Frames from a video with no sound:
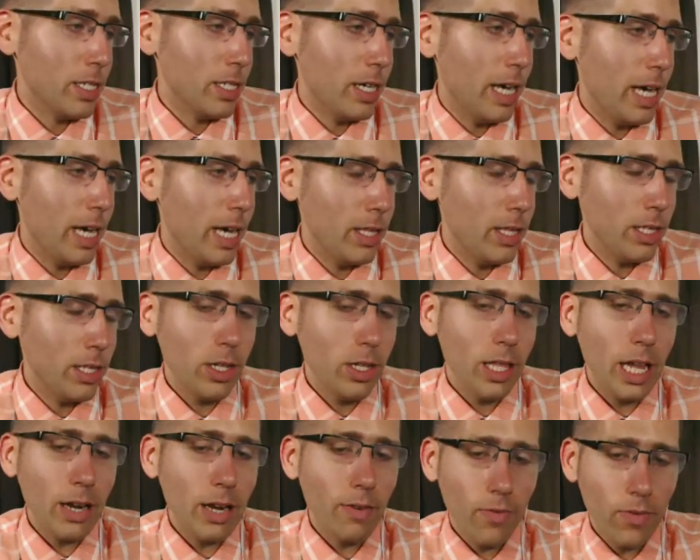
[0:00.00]
I had a
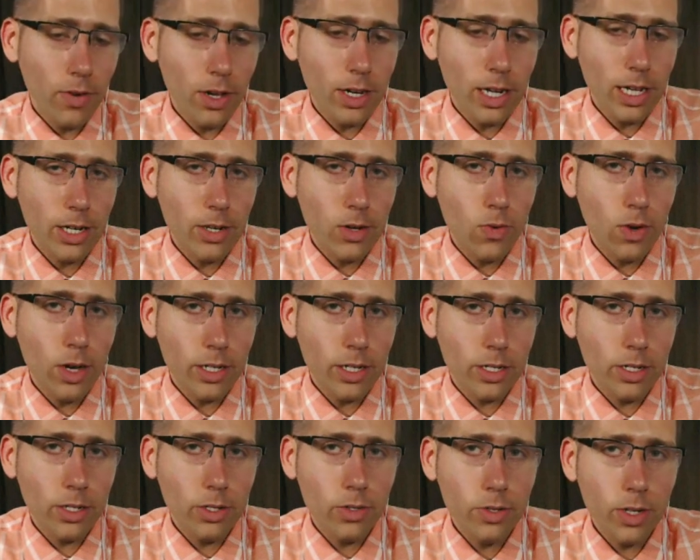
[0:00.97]
lot of fun. I don't
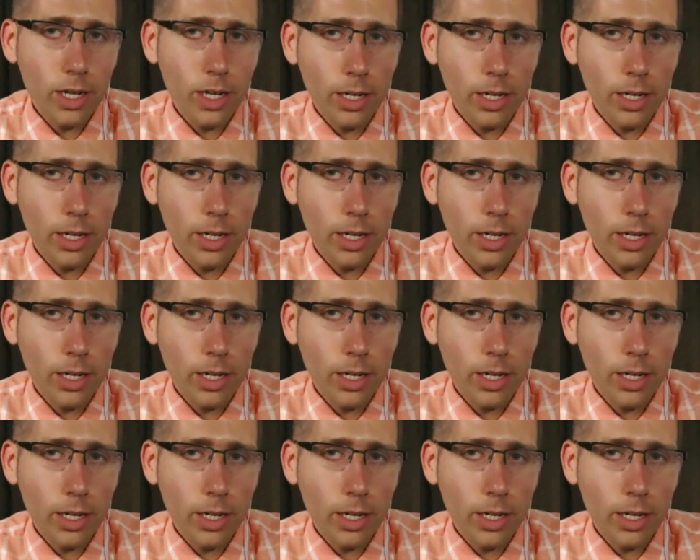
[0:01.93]
want to.